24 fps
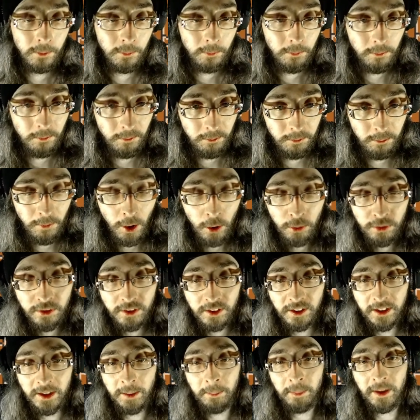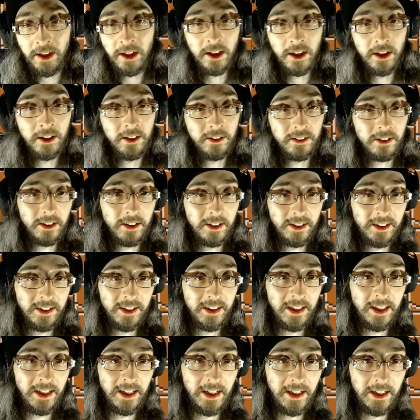mostly because
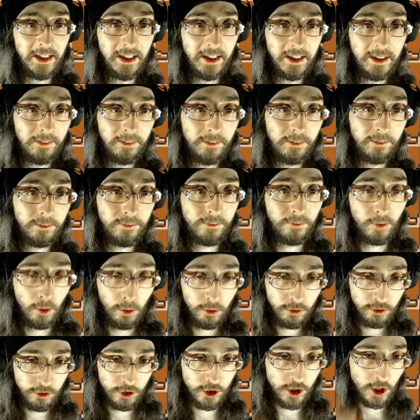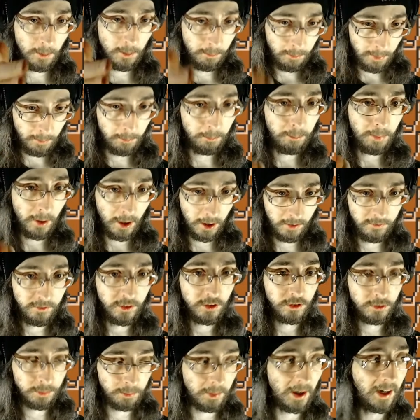the first jump above the
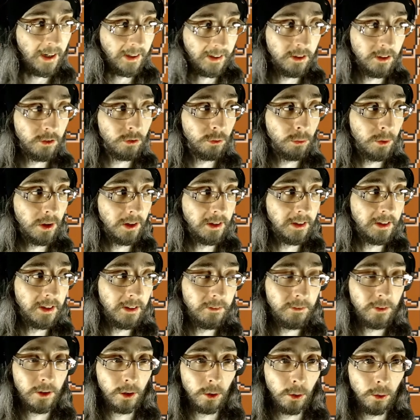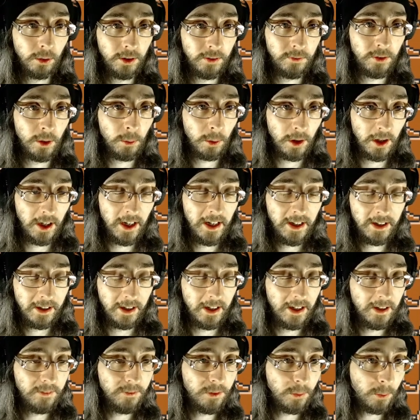spike is really difficult. If you
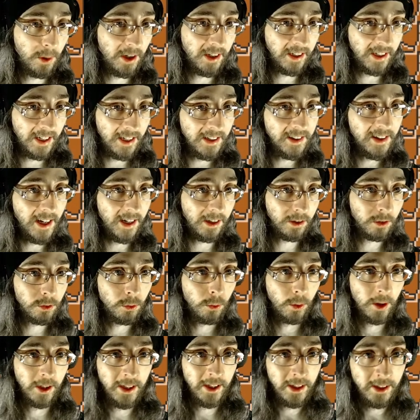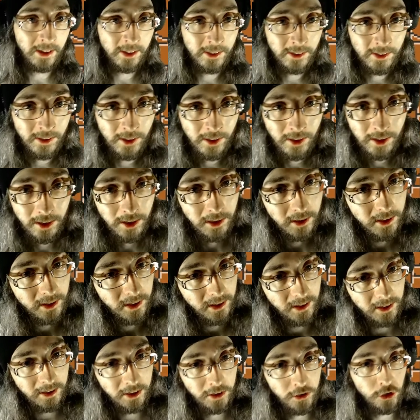want to get that coin,
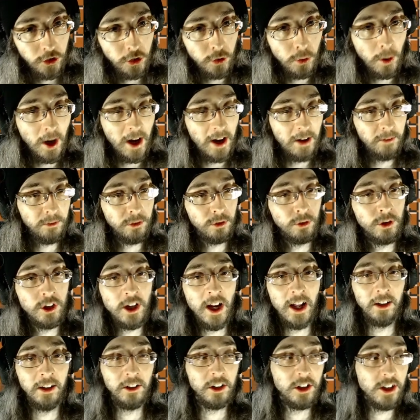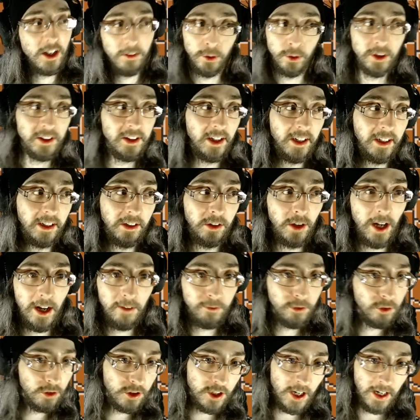you have to challenge everything. You have
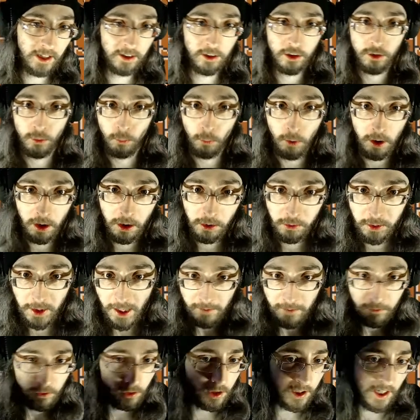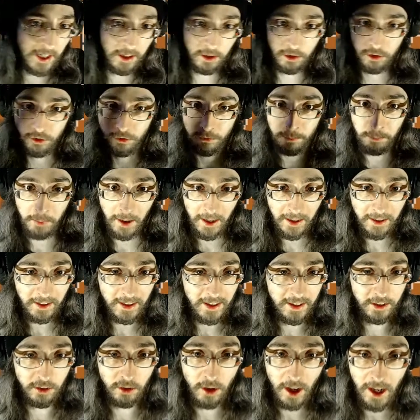to challenge a wall, you have to challenge a spike,
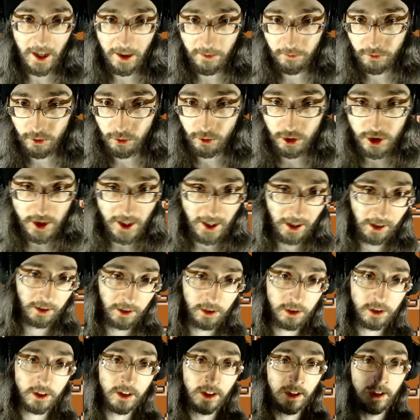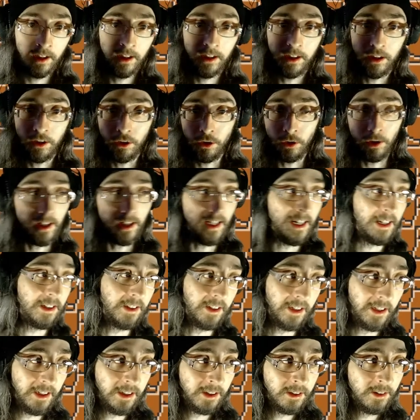and you have to challenge your
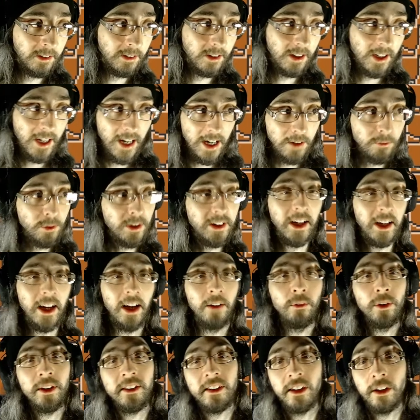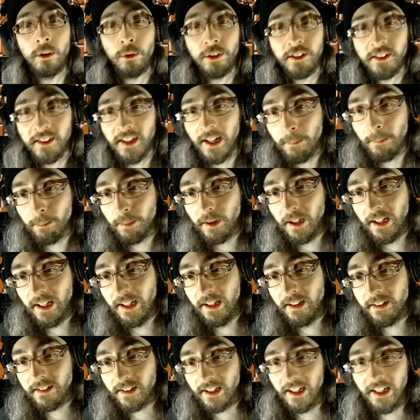landing. Everything. Every single step
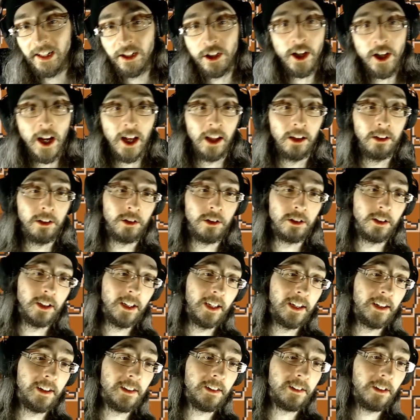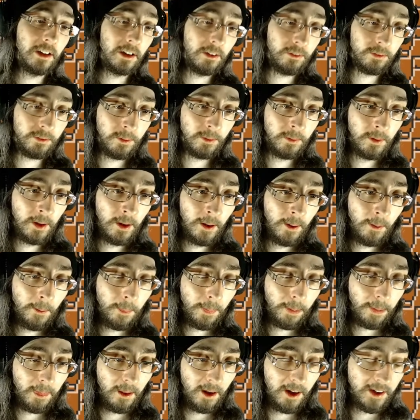is a challenge in itself.
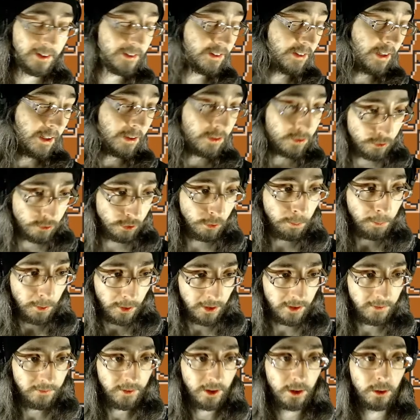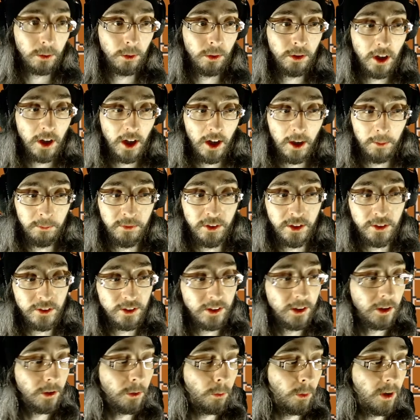It's not super difficult, obviously,
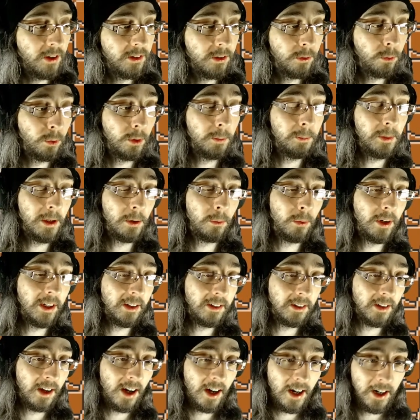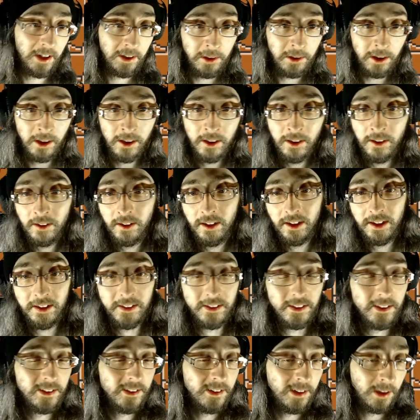otherwise it would be rated higher. It's
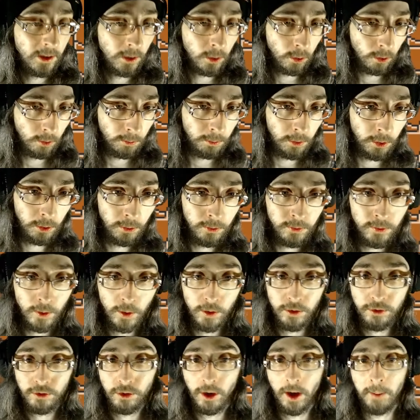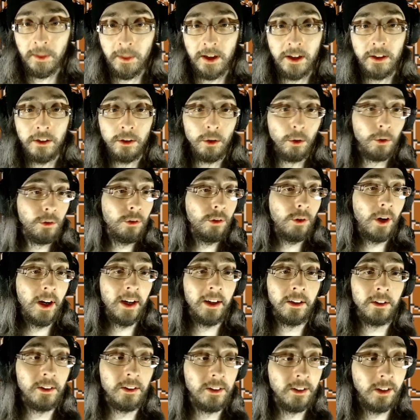a single move, so I mean, you'll try
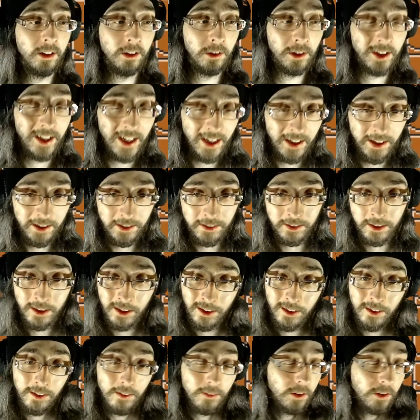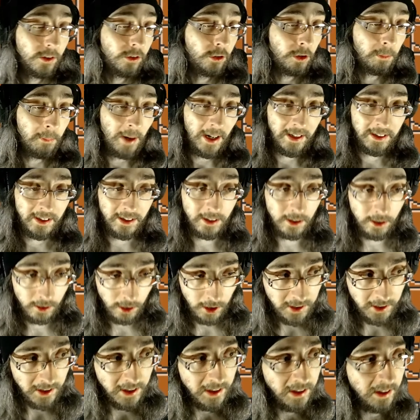it until you get it. You might get
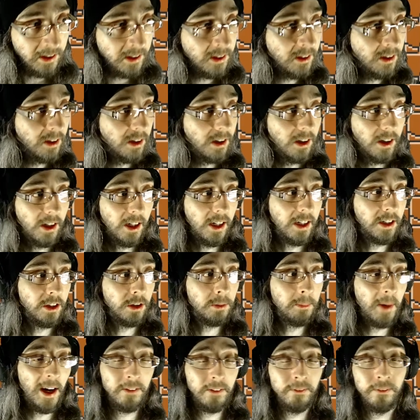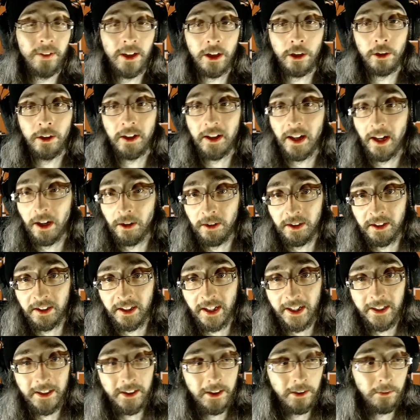lucky, you might figure it out and
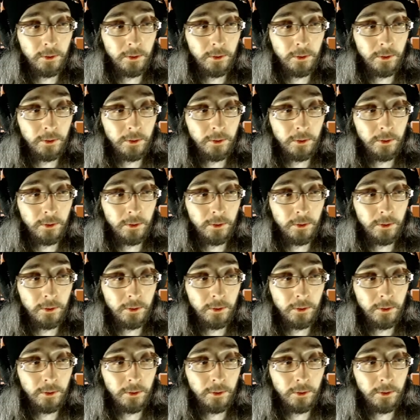get it every